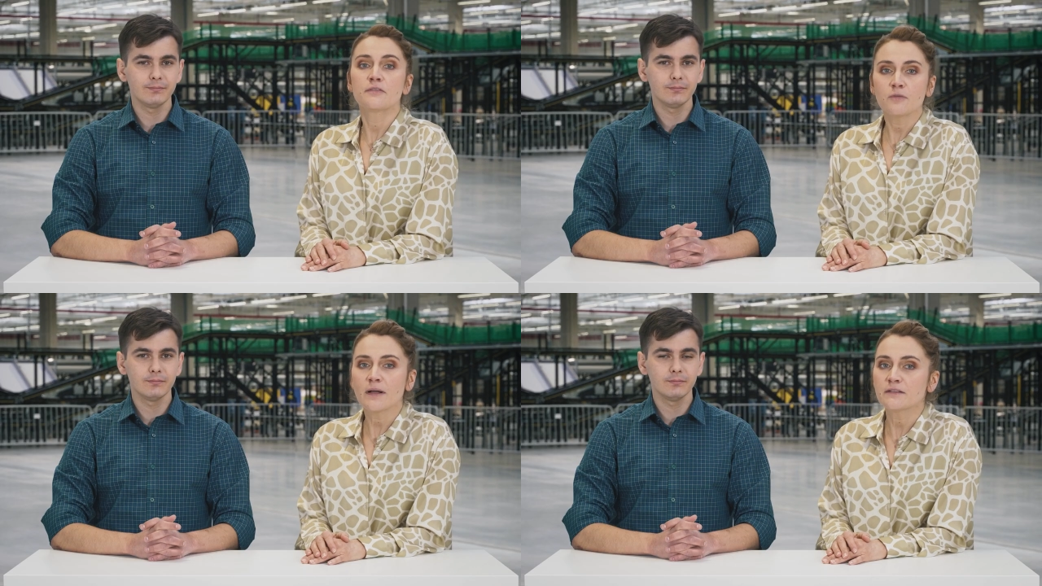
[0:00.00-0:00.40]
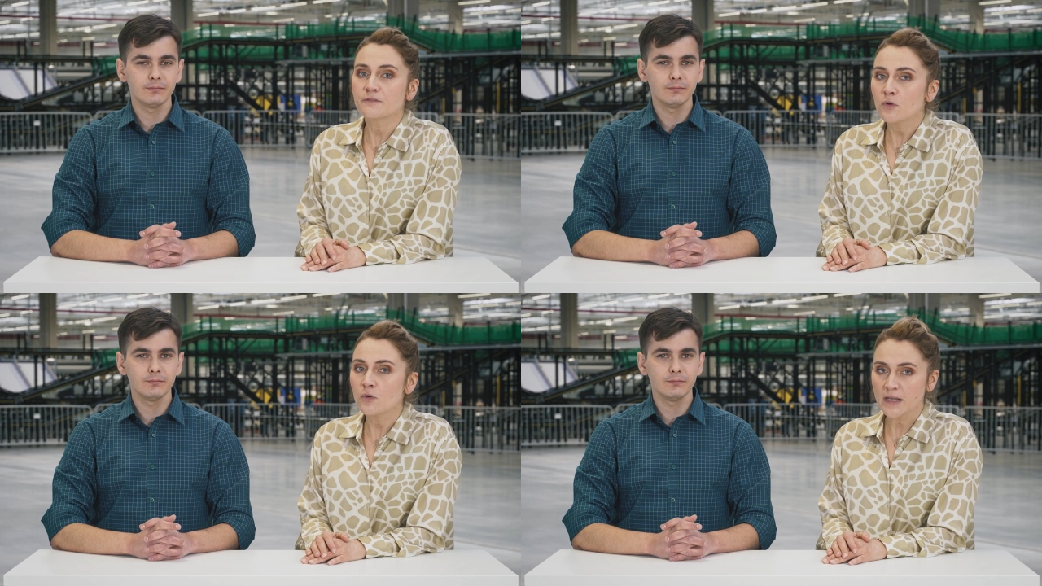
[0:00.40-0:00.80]
Speaker 1: Throughout the
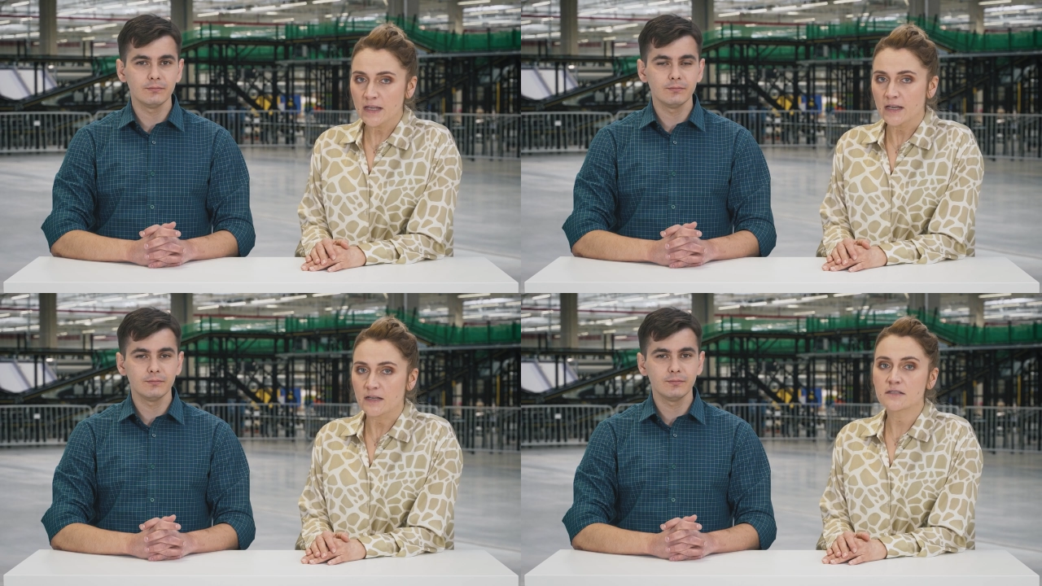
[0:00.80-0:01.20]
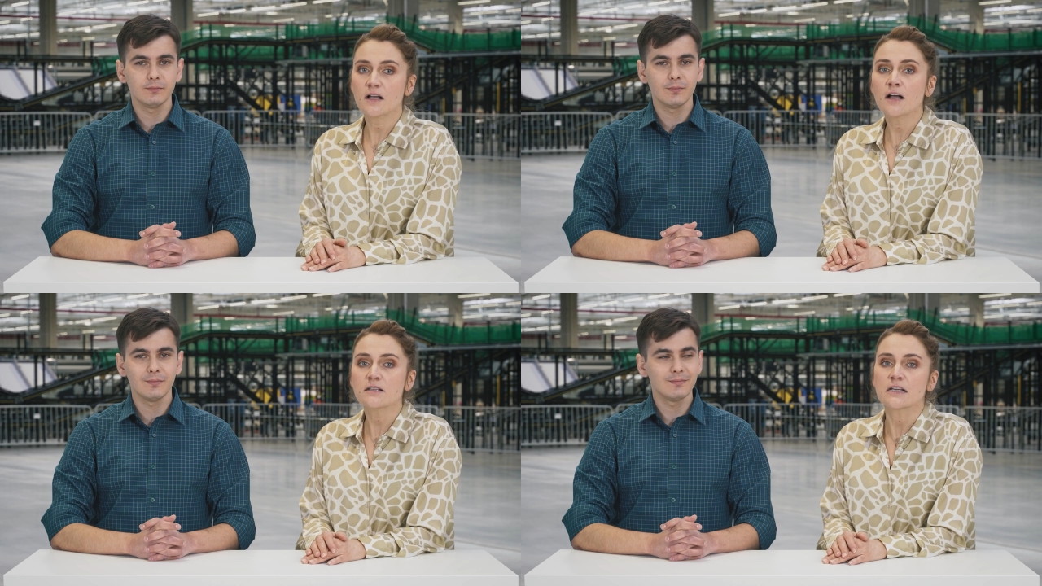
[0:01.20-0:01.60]
following years,
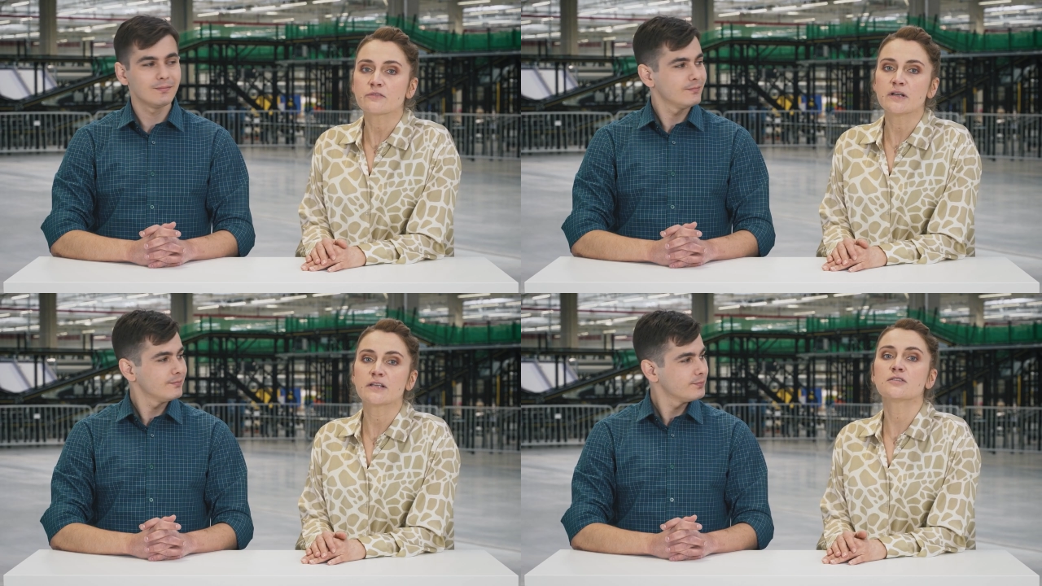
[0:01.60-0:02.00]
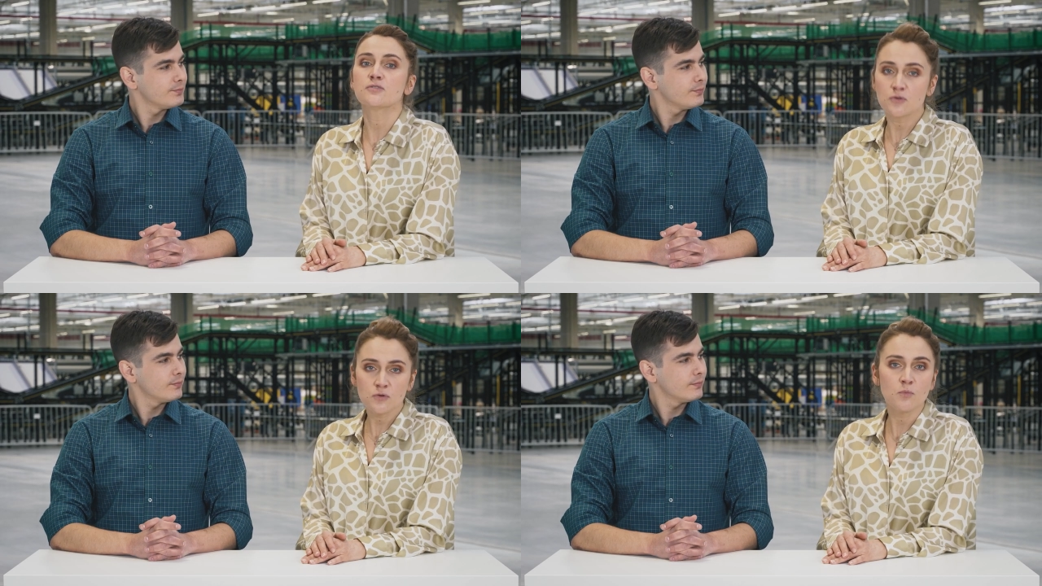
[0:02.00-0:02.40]
Harting released
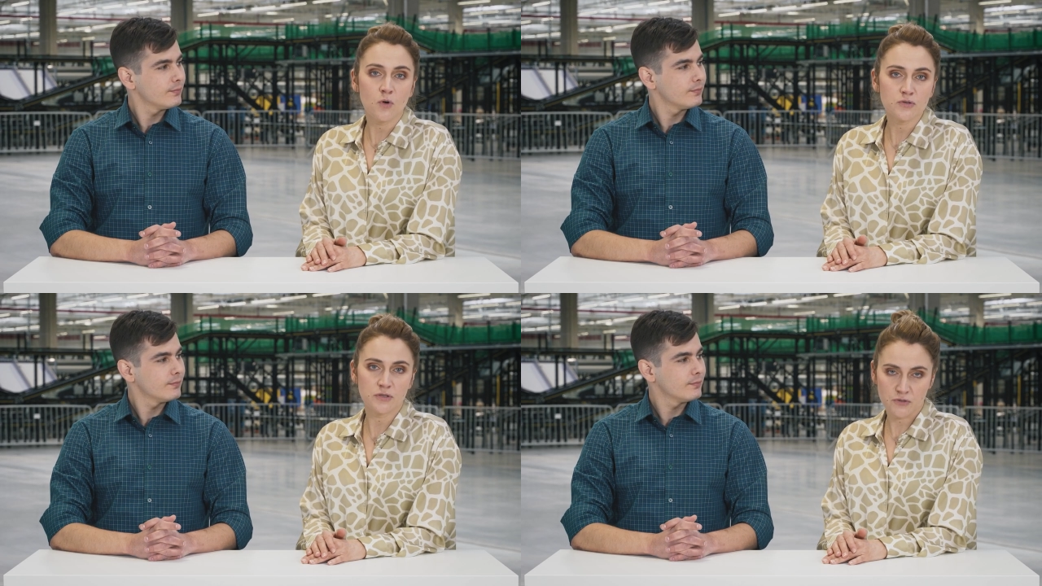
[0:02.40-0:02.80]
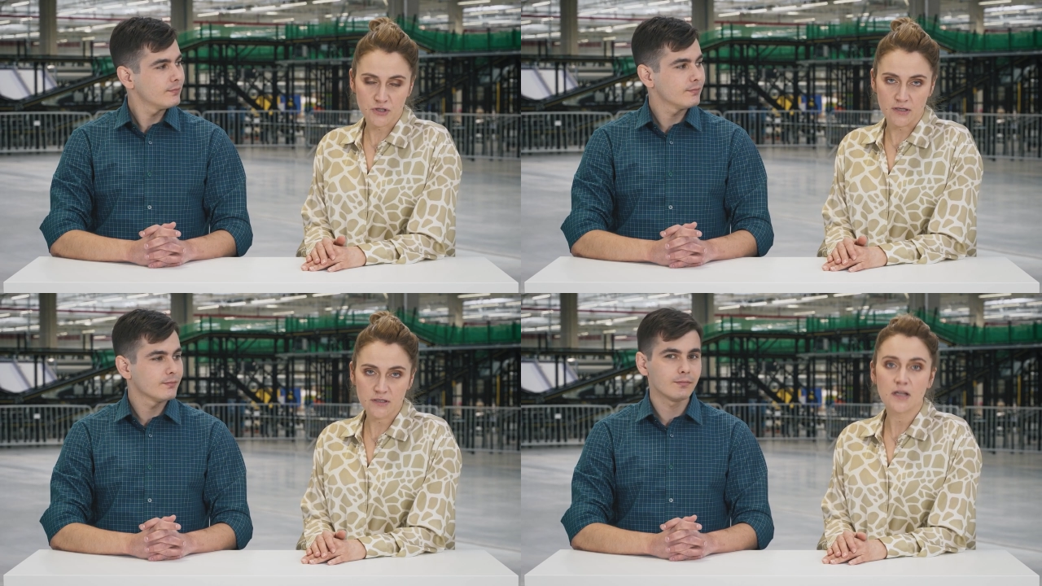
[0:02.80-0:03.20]
two more
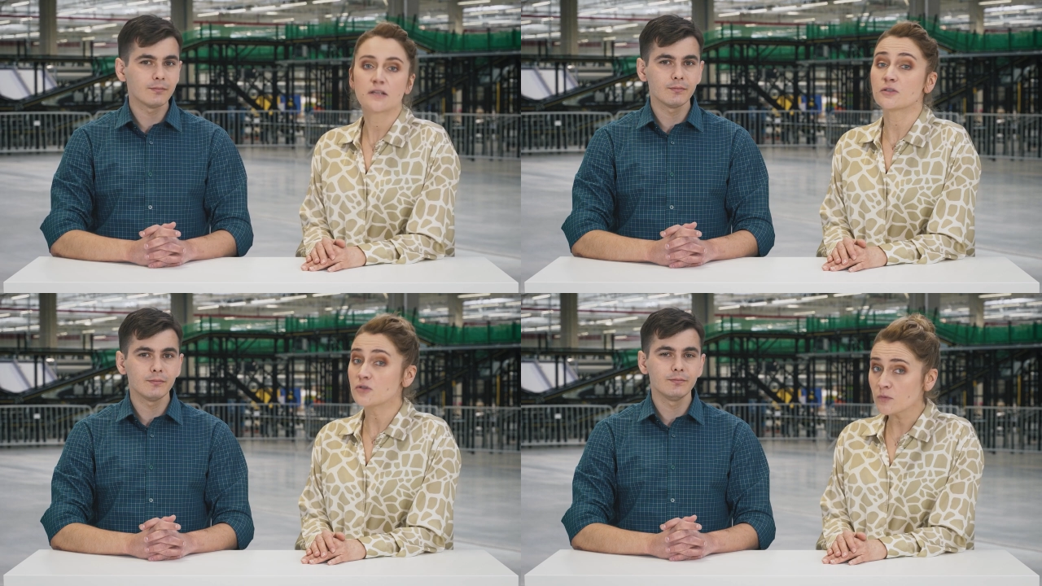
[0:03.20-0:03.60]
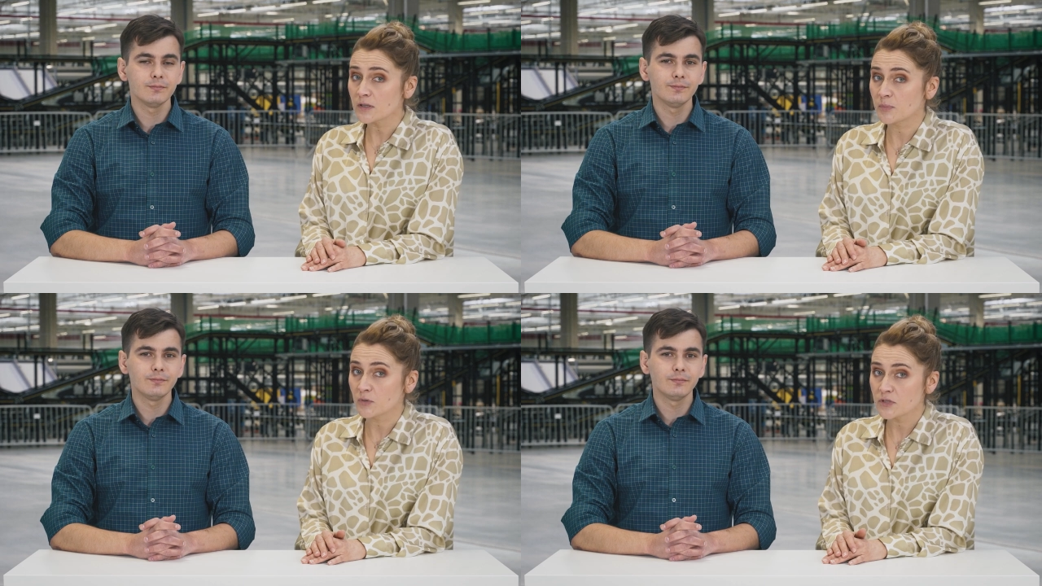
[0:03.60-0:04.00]
solutions, the dual
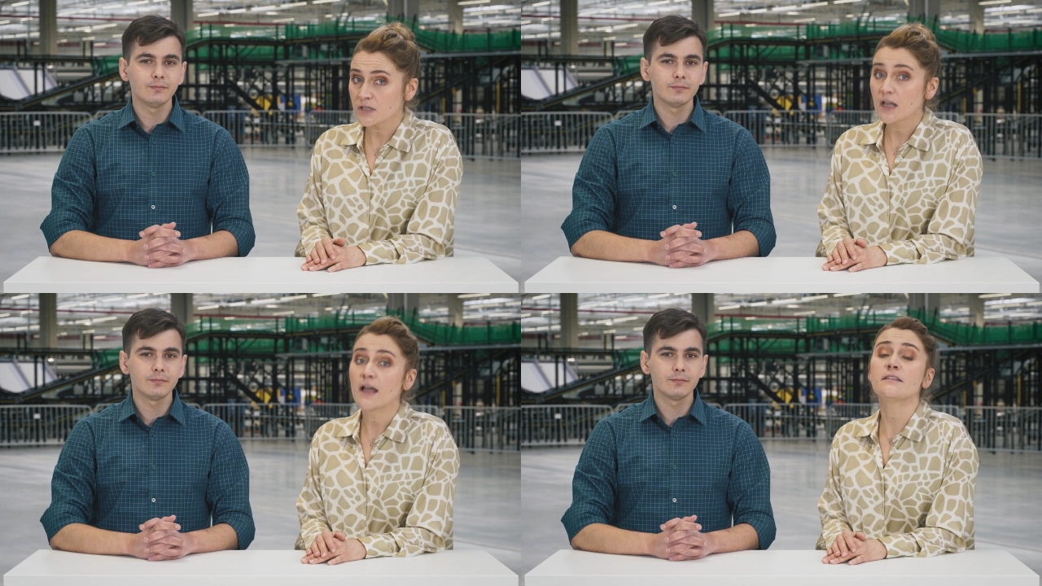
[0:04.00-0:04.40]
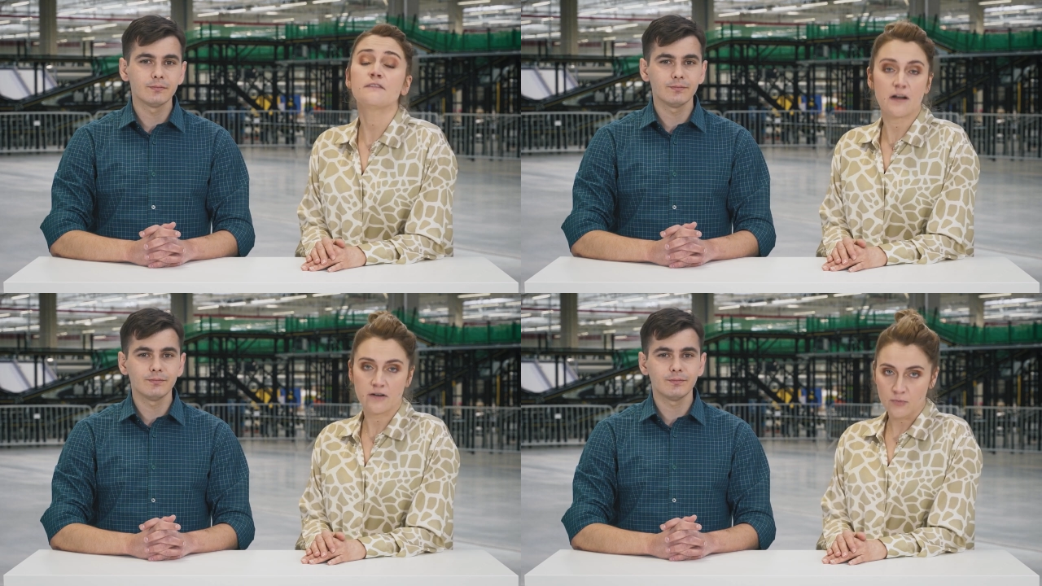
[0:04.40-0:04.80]
boot and the
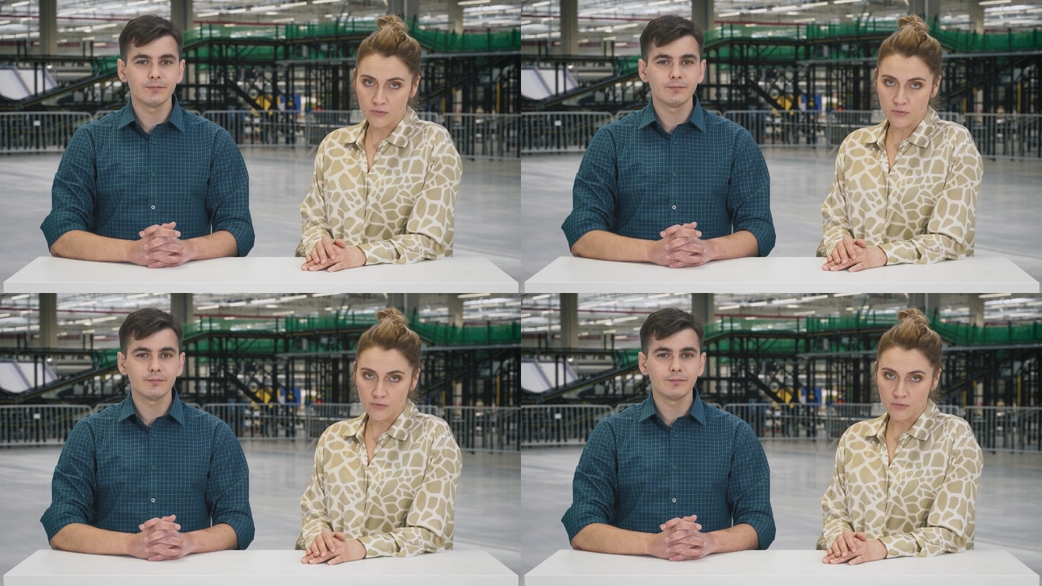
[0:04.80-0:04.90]
vario